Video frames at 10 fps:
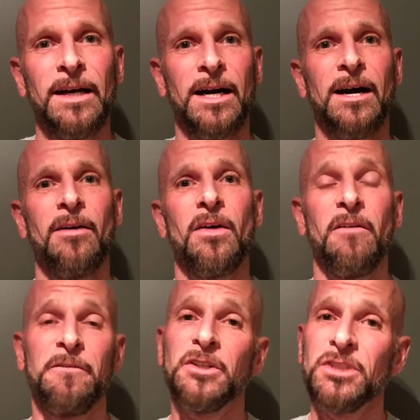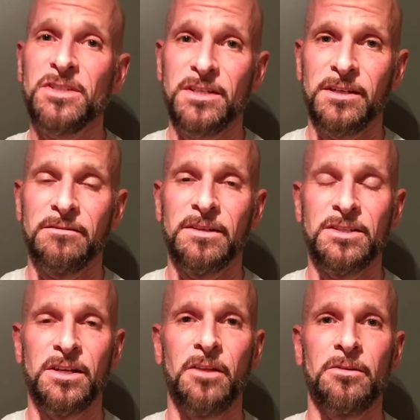Efficiency
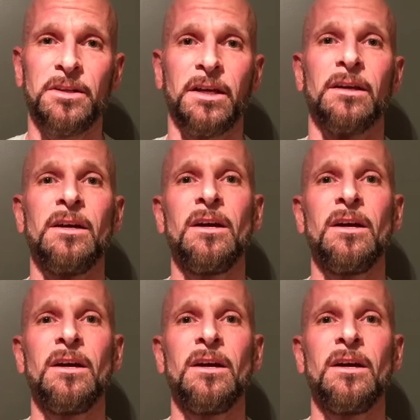is another thing.